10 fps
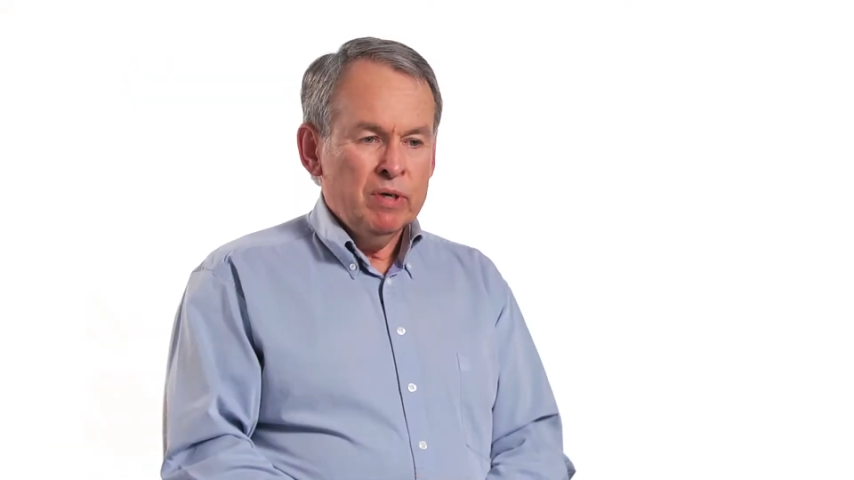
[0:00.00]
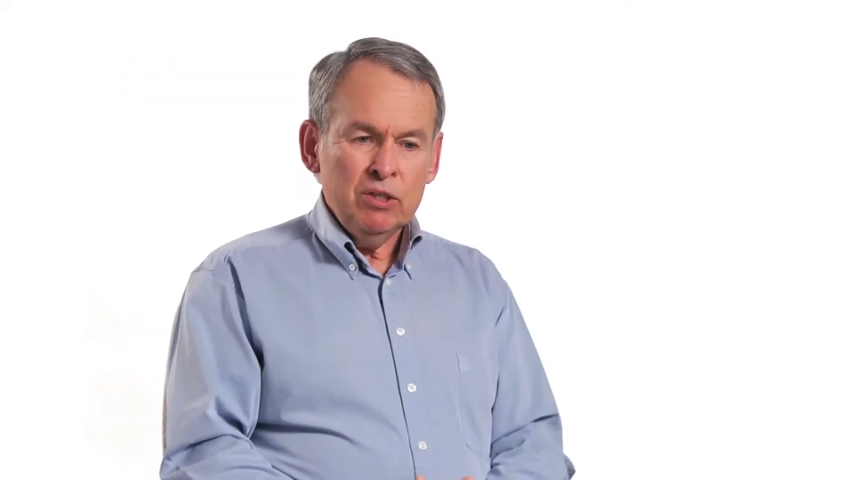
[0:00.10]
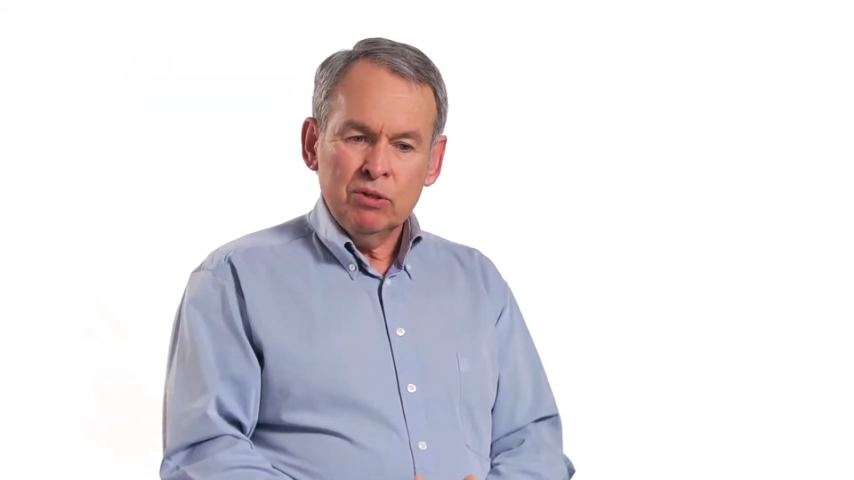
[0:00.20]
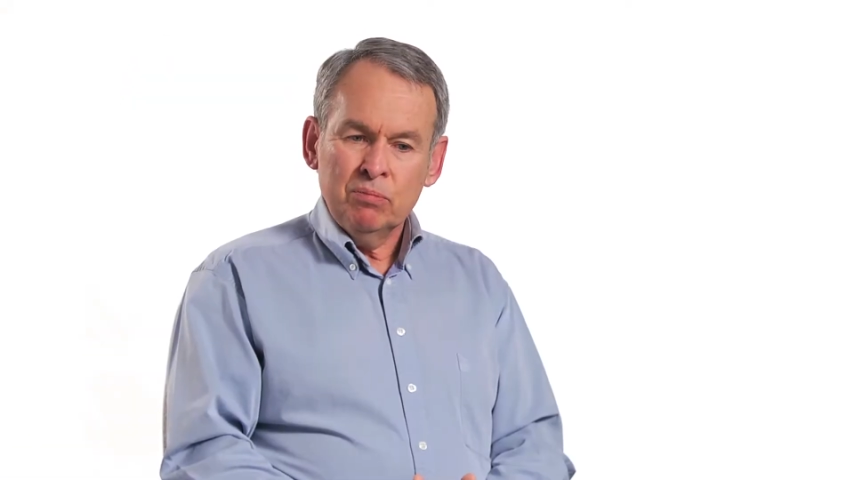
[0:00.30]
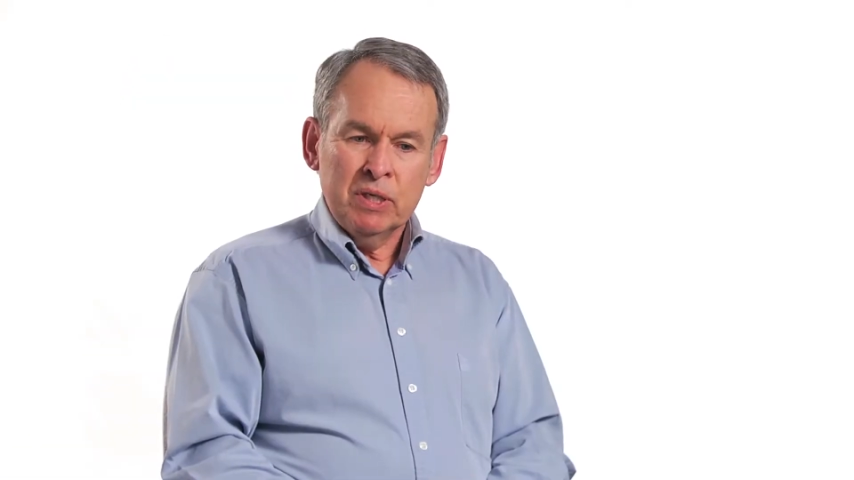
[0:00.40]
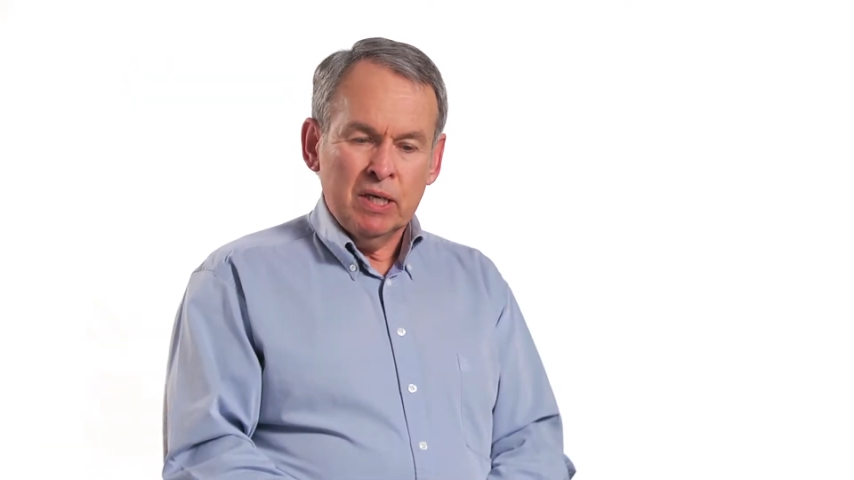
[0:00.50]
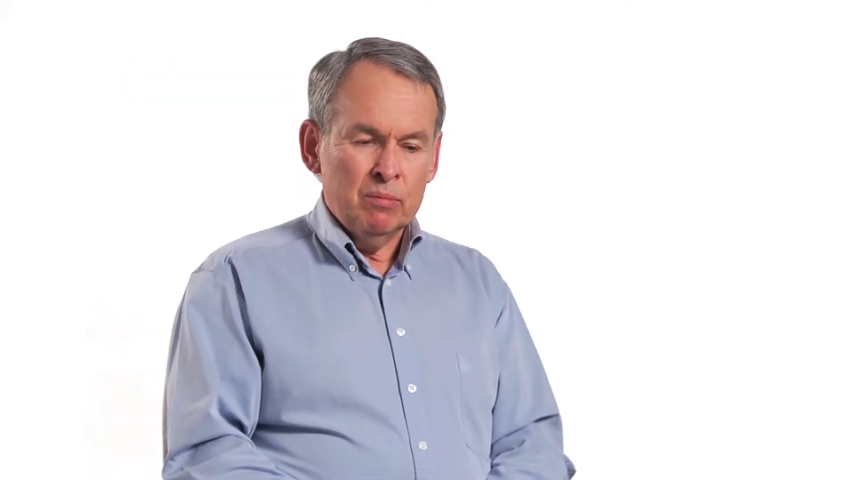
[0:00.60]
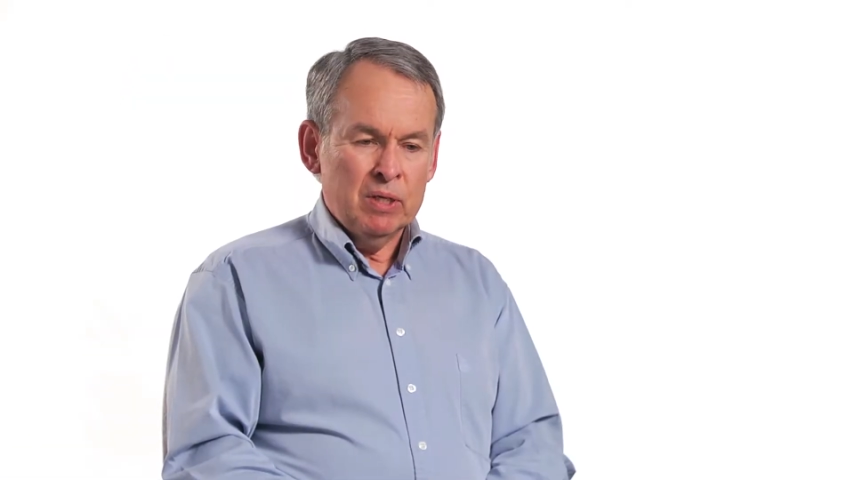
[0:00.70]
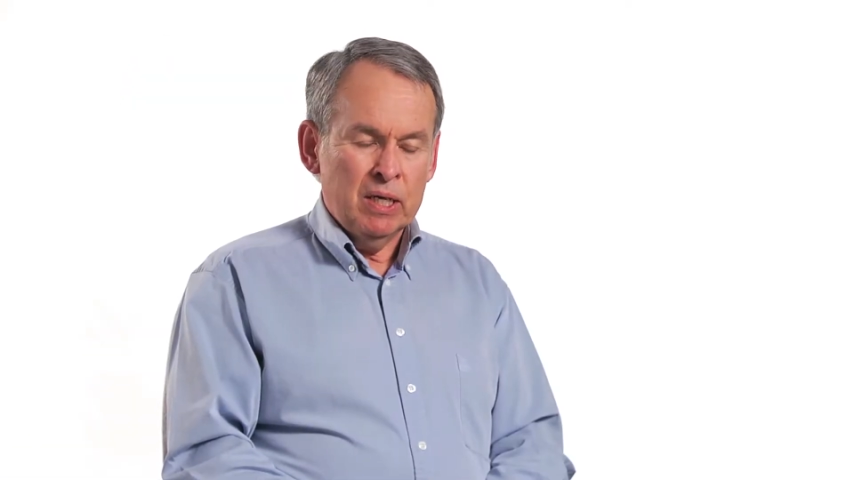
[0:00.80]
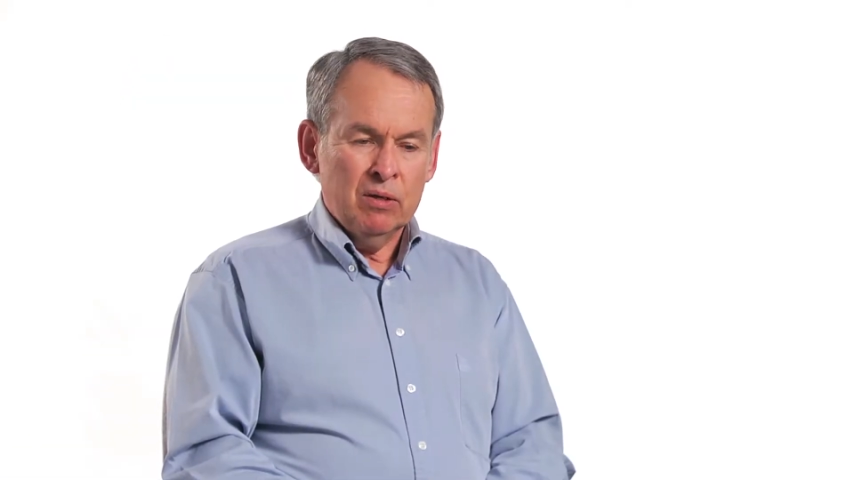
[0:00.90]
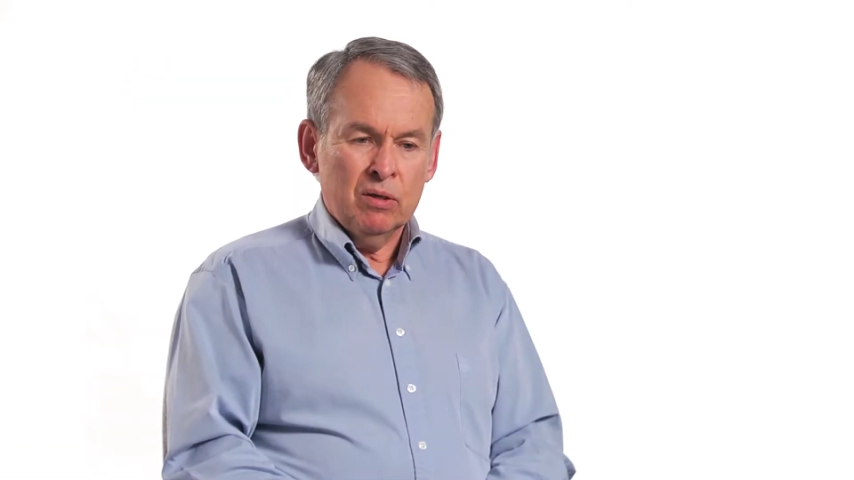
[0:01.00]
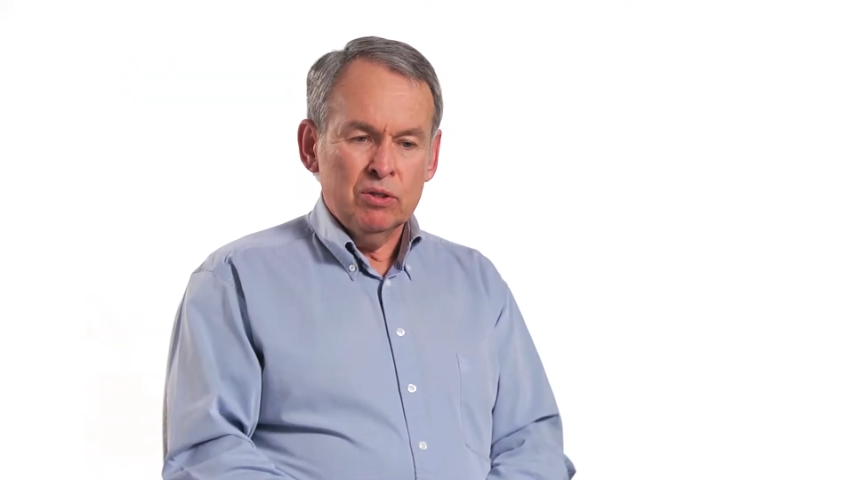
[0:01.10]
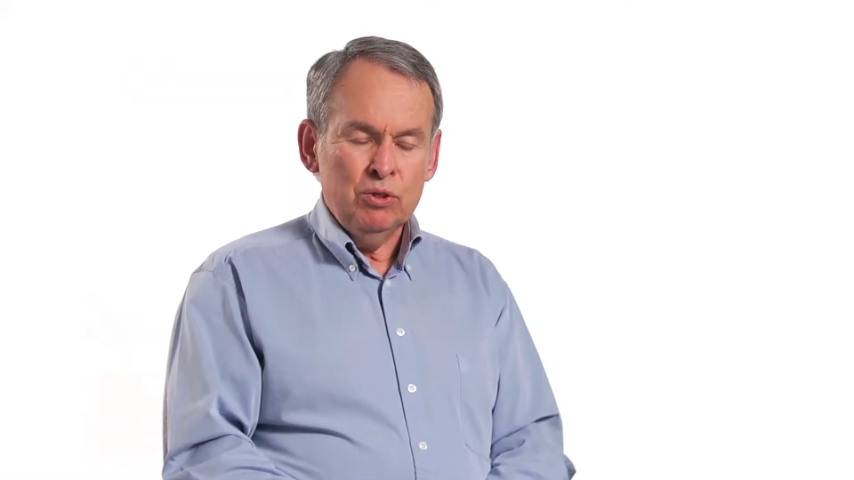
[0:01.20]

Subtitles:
Rachel became an adult,